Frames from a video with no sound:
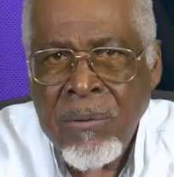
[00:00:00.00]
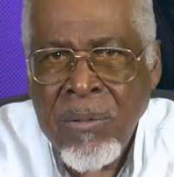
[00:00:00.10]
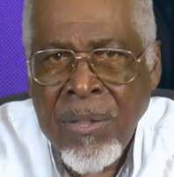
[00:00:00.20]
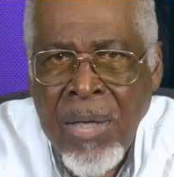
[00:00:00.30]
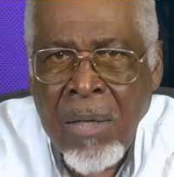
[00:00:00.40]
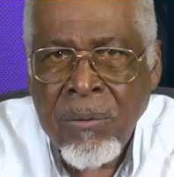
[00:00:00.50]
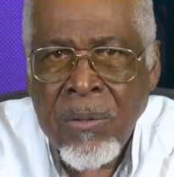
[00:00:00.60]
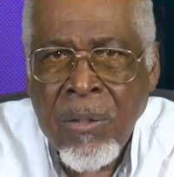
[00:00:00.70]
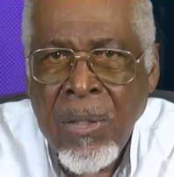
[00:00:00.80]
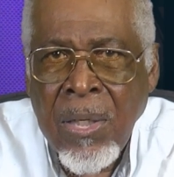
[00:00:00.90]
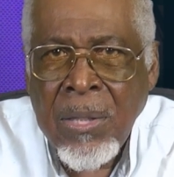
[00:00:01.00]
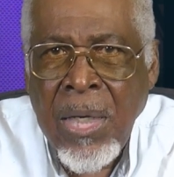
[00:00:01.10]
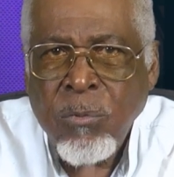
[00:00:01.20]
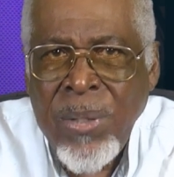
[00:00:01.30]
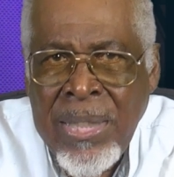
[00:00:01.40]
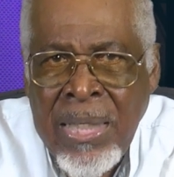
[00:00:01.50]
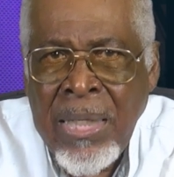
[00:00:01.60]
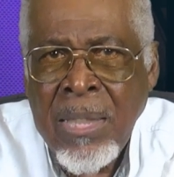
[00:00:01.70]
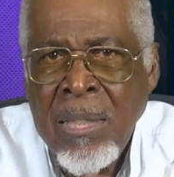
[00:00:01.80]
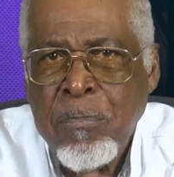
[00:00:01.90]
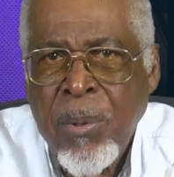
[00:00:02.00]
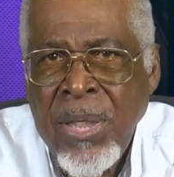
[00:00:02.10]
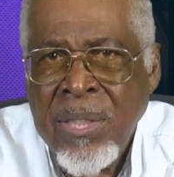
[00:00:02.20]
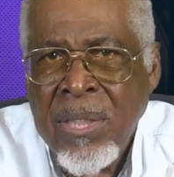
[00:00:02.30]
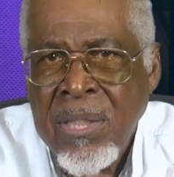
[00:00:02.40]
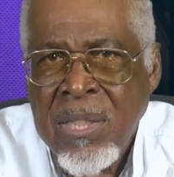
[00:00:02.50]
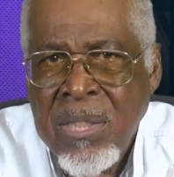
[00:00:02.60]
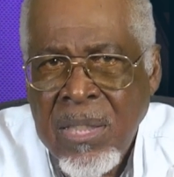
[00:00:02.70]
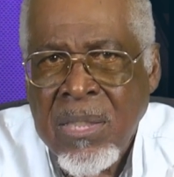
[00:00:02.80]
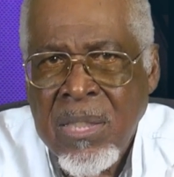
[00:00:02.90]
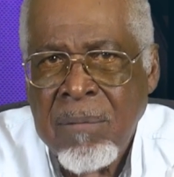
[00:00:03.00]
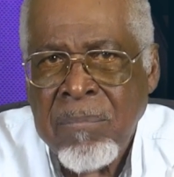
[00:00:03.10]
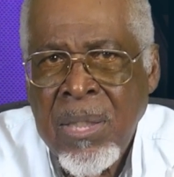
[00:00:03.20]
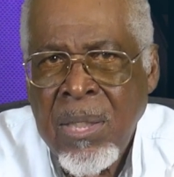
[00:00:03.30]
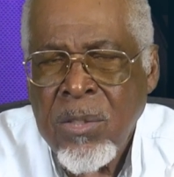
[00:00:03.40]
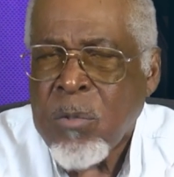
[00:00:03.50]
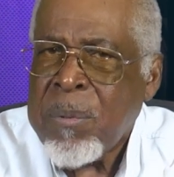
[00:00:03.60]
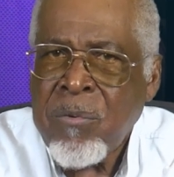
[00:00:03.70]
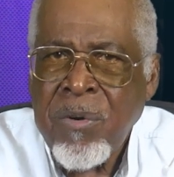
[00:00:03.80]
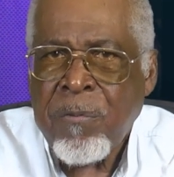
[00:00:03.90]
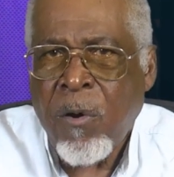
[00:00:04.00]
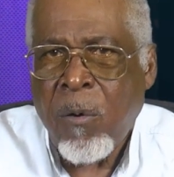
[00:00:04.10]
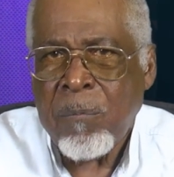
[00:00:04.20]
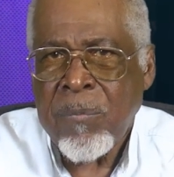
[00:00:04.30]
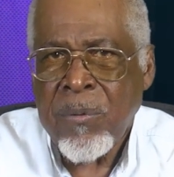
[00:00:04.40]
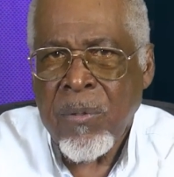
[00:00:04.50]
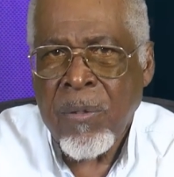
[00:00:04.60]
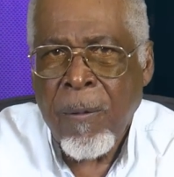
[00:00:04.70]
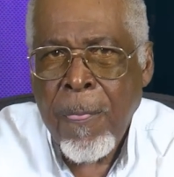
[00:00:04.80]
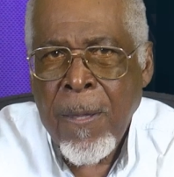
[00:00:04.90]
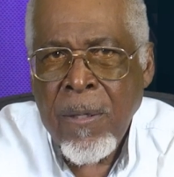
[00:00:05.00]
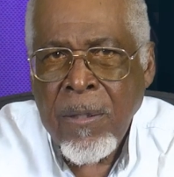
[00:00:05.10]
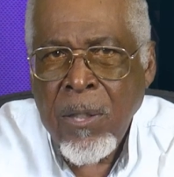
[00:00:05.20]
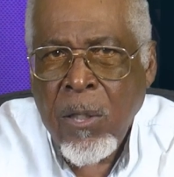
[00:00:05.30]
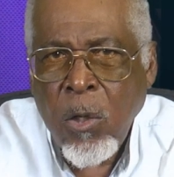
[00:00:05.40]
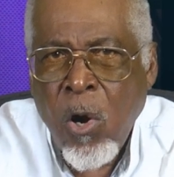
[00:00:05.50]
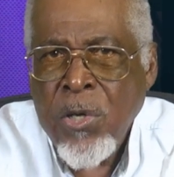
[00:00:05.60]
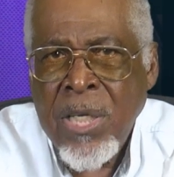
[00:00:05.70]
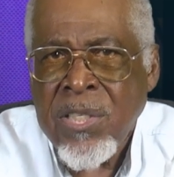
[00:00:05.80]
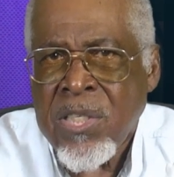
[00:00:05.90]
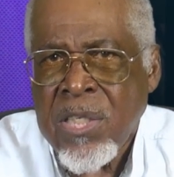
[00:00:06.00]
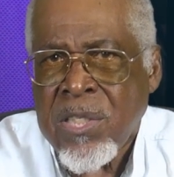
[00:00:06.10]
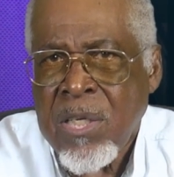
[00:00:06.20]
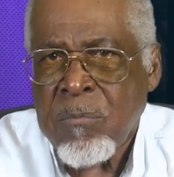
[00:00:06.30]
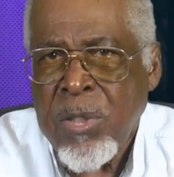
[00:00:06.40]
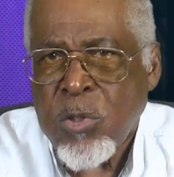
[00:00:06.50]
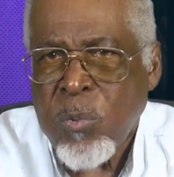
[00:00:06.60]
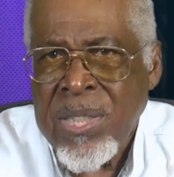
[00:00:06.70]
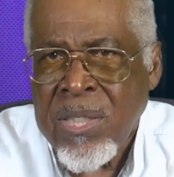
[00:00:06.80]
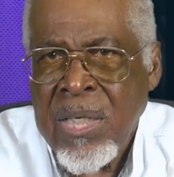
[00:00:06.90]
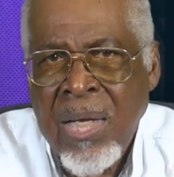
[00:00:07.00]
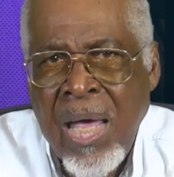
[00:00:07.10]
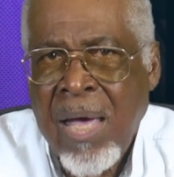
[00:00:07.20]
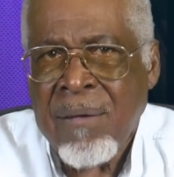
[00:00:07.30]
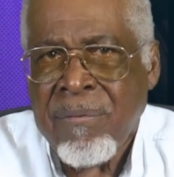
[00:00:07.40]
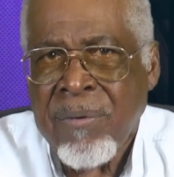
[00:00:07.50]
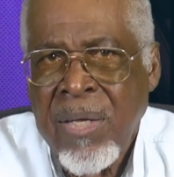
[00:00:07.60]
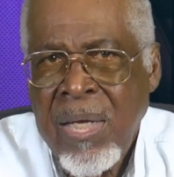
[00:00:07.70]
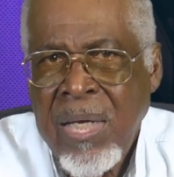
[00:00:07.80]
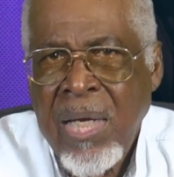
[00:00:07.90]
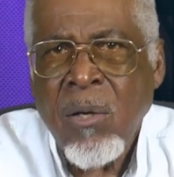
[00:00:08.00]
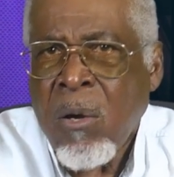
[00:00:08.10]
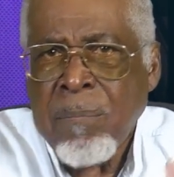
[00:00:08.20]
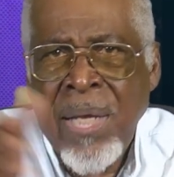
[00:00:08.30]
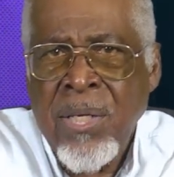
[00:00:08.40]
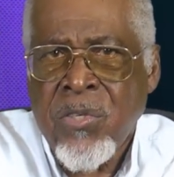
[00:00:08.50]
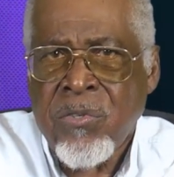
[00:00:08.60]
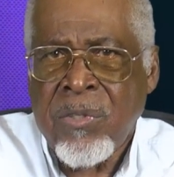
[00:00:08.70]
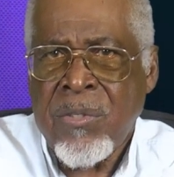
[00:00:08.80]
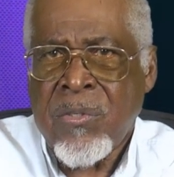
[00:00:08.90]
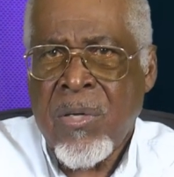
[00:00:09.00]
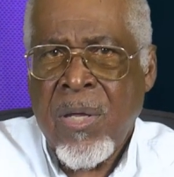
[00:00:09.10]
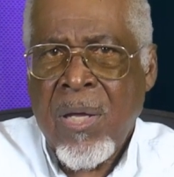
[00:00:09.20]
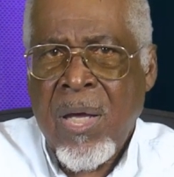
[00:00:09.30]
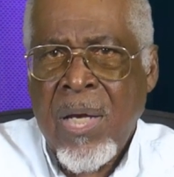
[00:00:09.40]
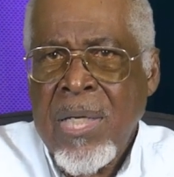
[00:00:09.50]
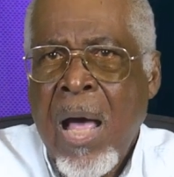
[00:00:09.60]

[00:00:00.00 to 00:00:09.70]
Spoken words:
a doubt that we need the political system to be reformed. The colonial system which we still have in all ministries and